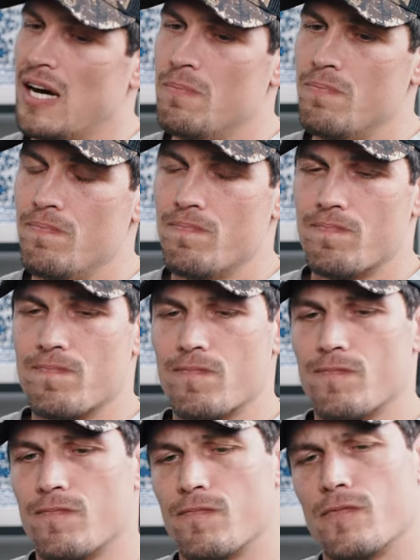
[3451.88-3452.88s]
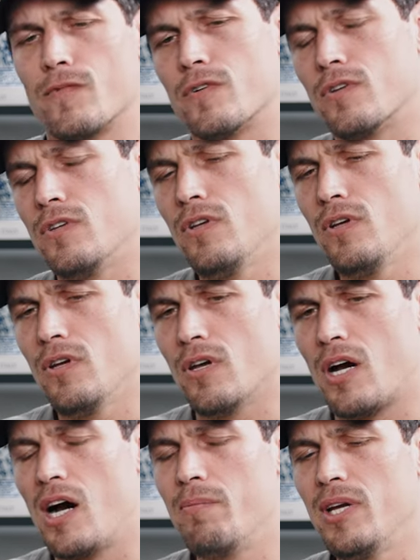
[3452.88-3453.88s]
Um, yeah.
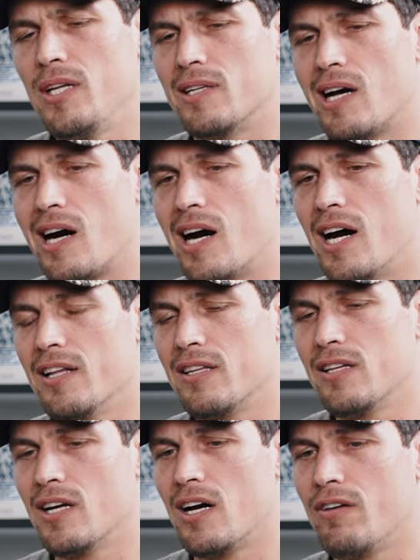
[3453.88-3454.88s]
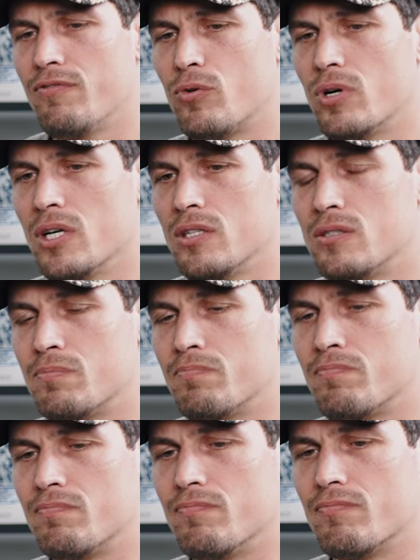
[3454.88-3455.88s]
I mean, I think I've always
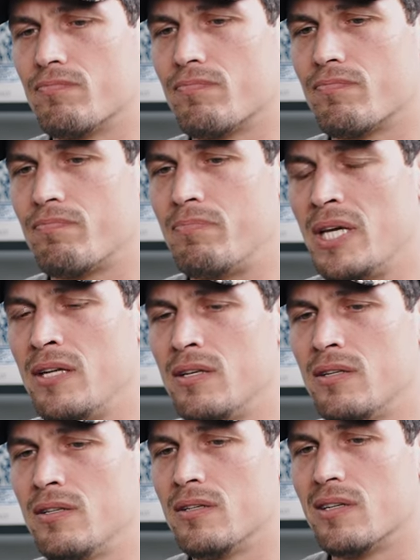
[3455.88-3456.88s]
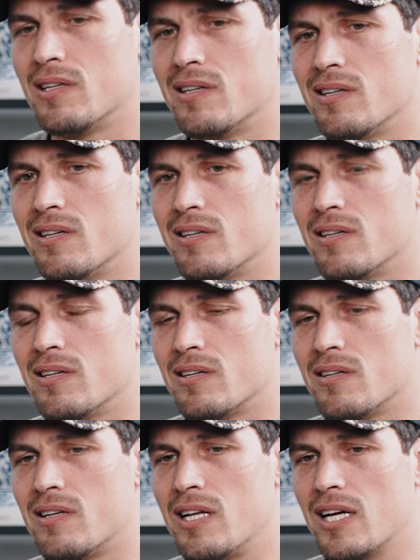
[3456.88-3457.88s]
been
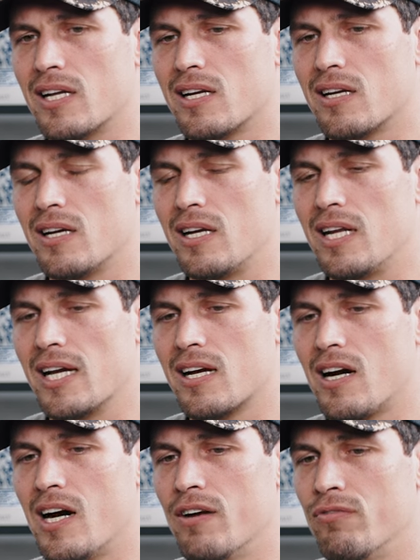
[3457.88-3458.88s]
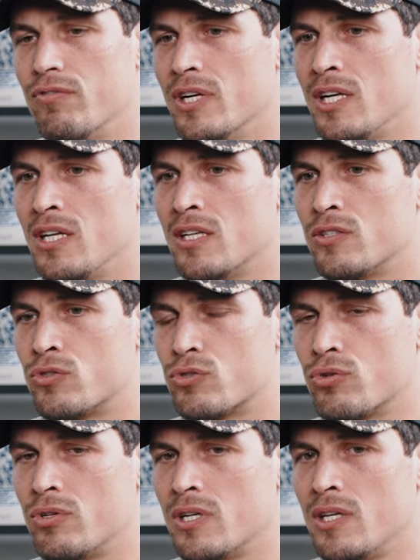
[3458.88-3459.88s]
like like I really
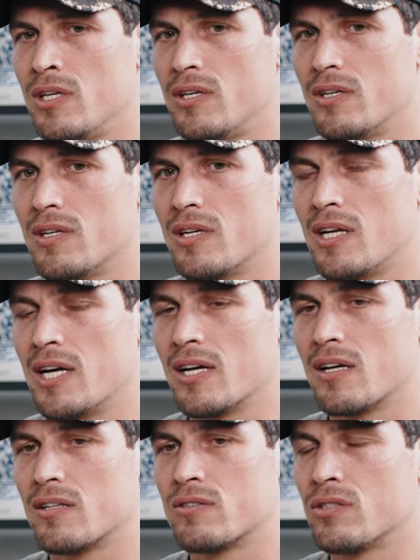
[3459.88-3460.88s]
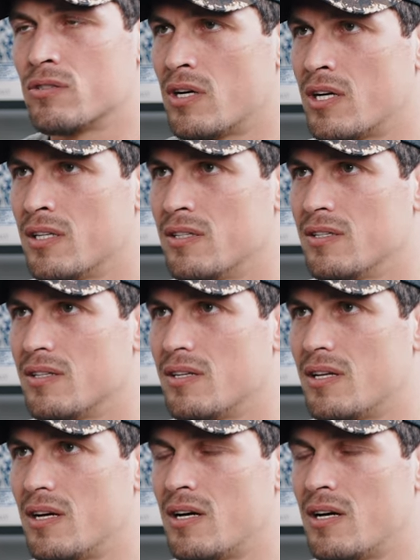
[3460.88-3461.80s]
enjoy like design. Yeah.